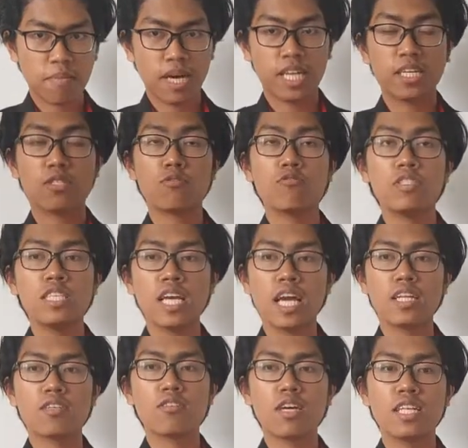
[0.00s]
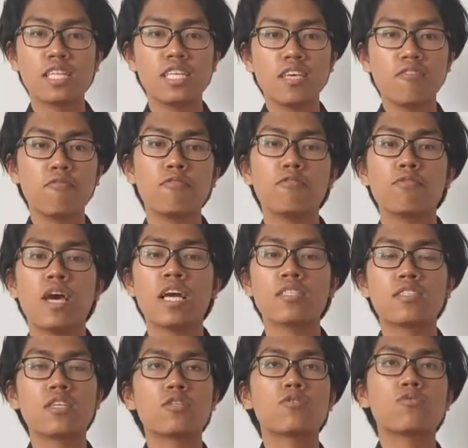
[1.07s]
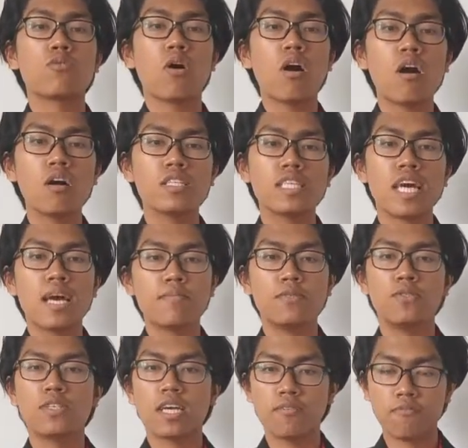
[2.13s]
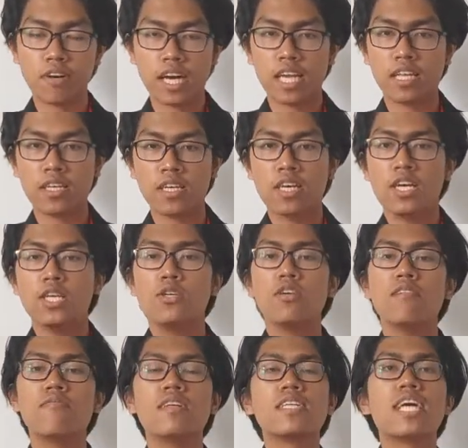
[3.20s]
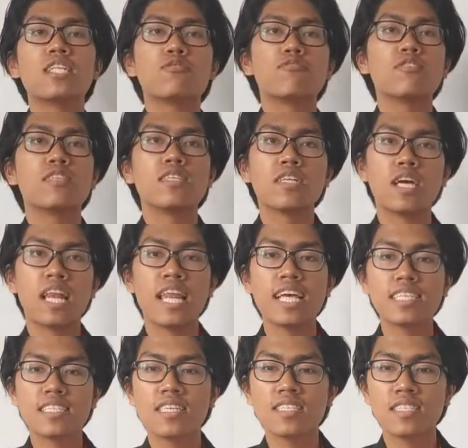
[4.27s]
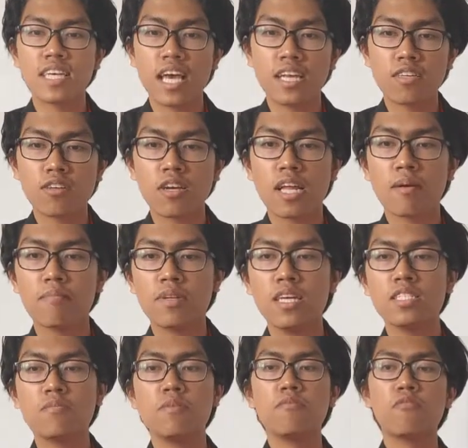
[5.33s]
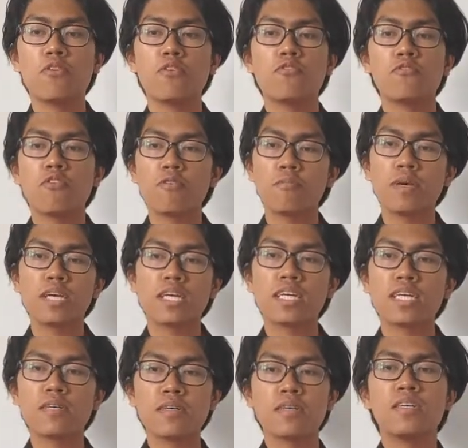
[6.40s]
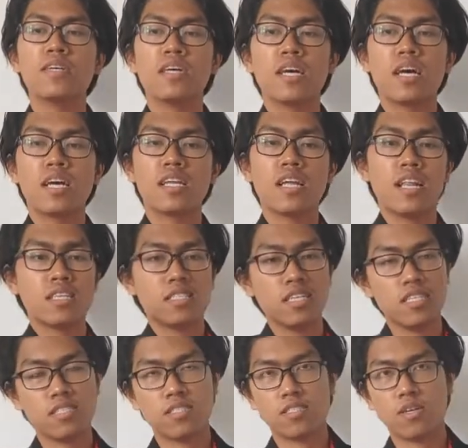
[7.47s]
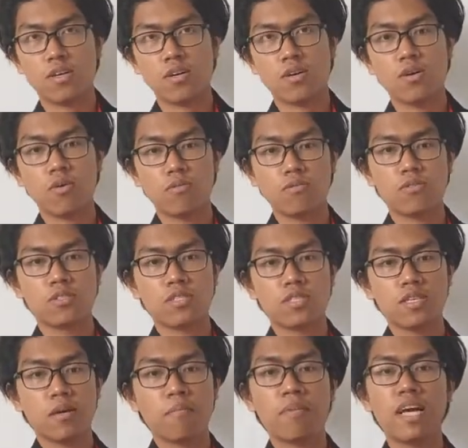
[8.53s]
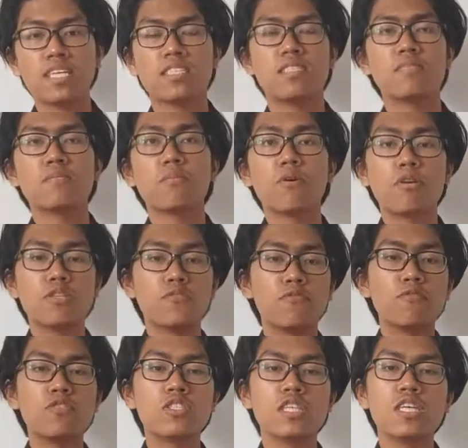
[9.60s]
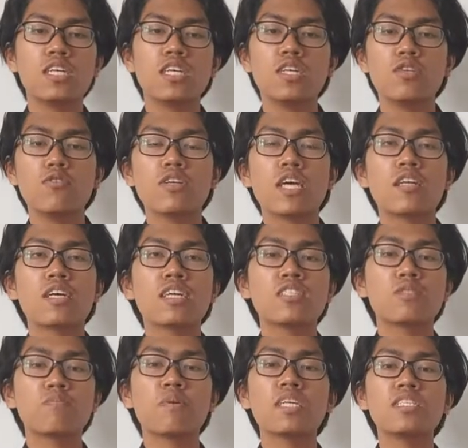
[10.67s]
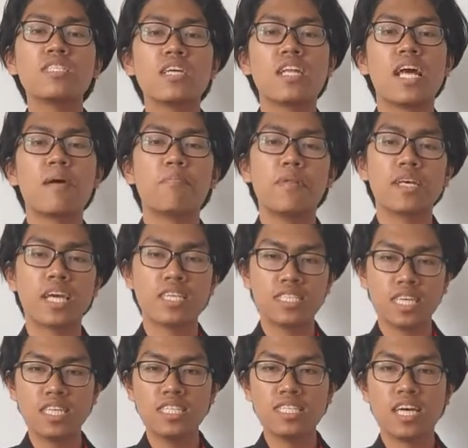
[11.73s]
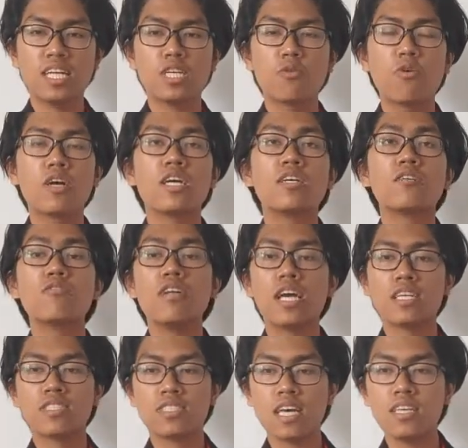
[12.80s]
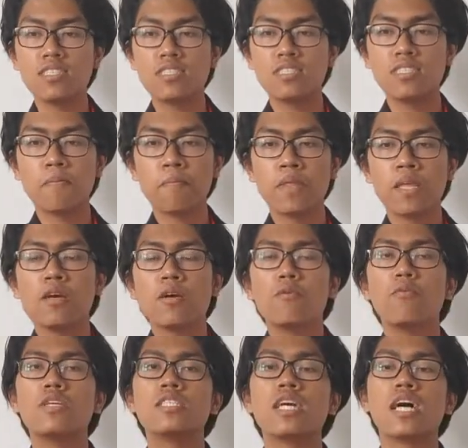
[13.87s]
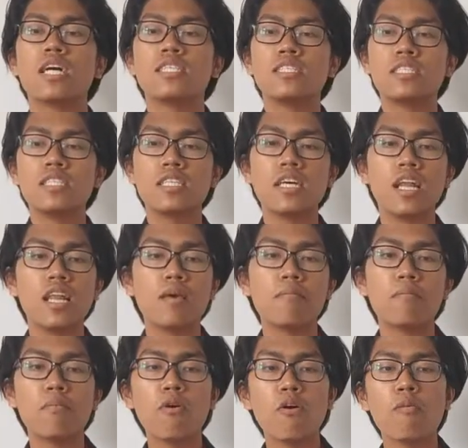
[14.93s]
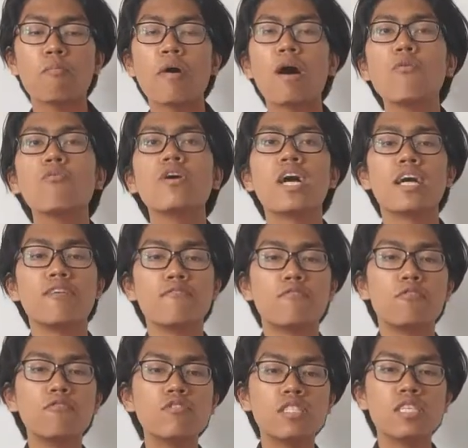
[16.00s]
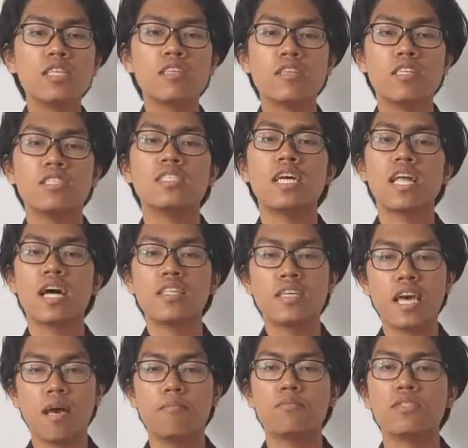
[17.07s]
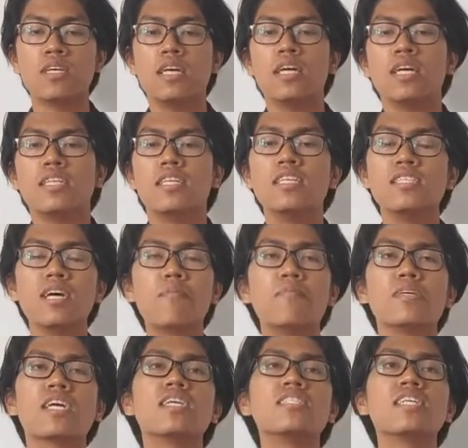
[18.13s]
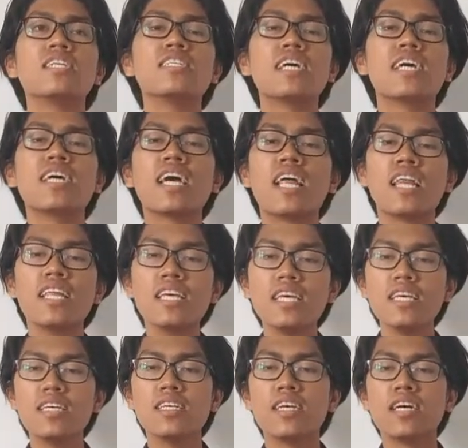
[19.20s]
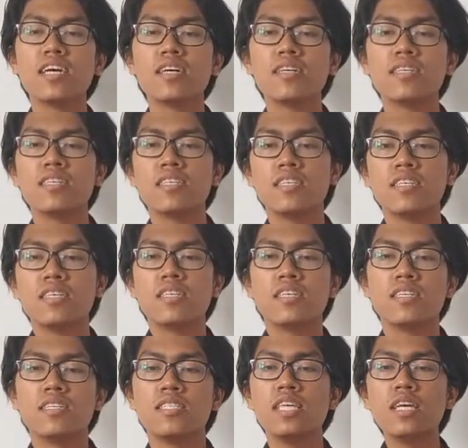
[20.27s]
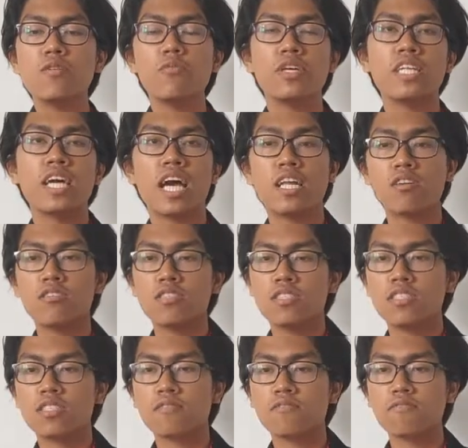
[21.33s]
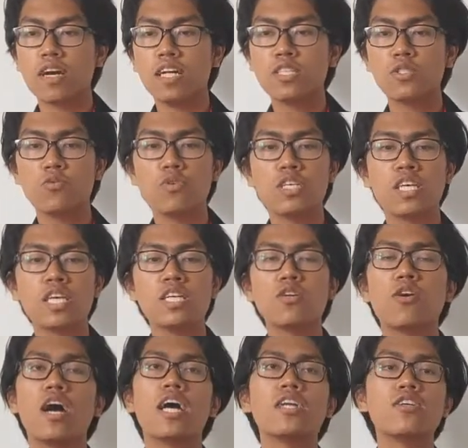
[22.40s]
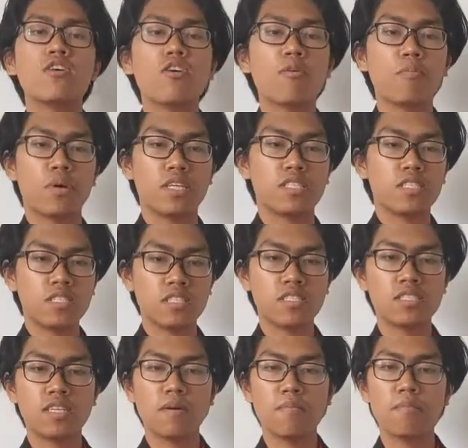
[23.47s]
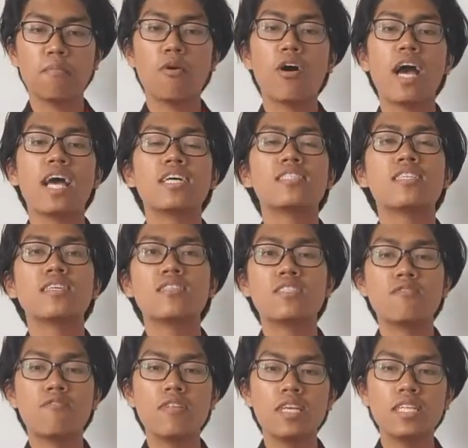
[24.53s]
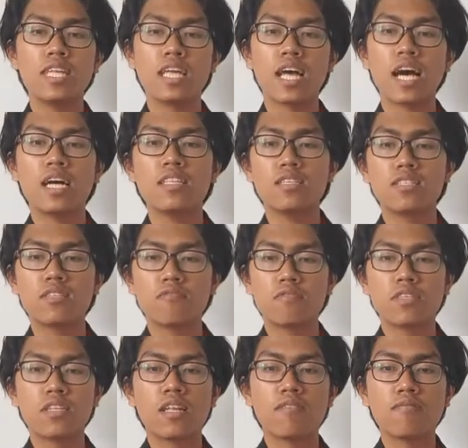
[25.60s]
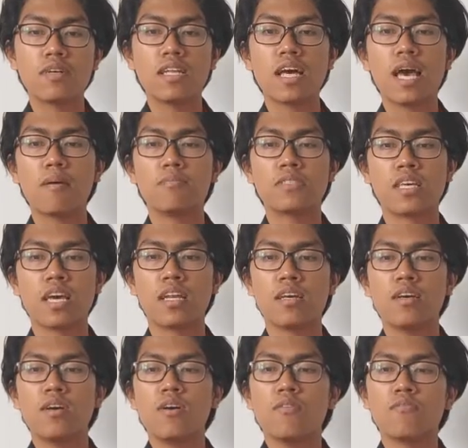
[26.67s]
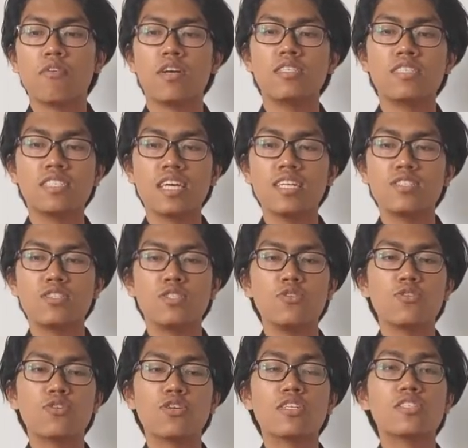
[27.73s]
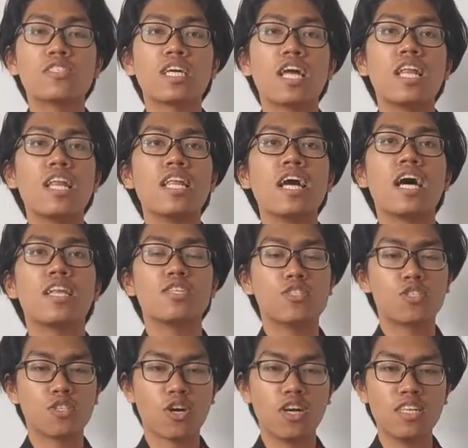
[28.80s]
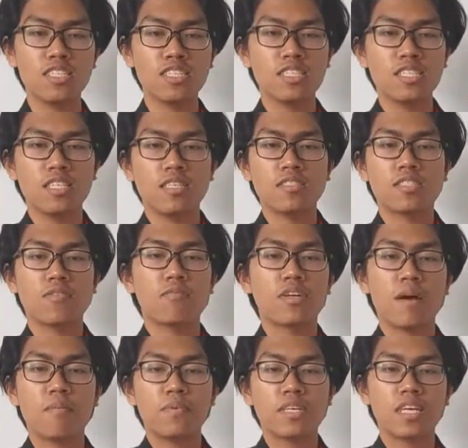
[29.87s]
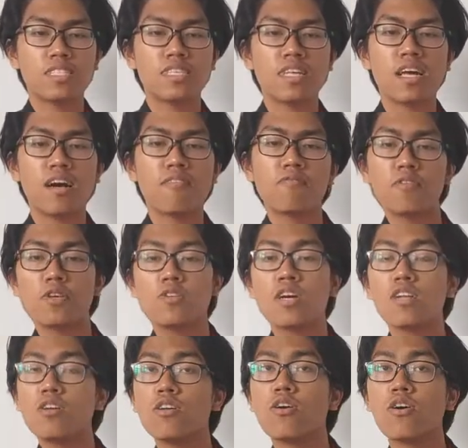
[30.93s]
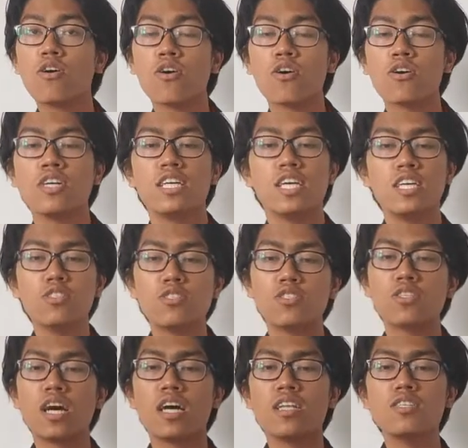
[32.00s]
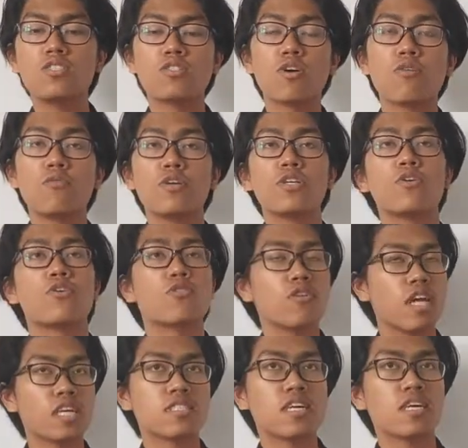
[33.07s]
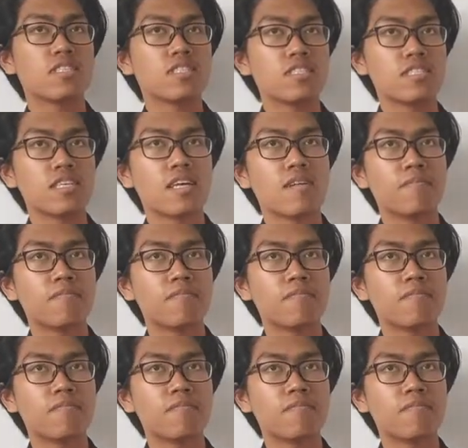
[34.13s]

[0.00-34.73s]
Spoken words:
but rooting Android gives you access to all the apps you can find. You even get to the latest Android updates before your phone maker releases owns. Plus, bonus feature, you can run special applications that require root access, which are generally more power and feature rich than other apps. This application directly deal with the Android system file, tweaking your Android operation system more extensively than other surface level apps can. For instance, you could suddenly uninstall several applications after you download or uninstall with your root access.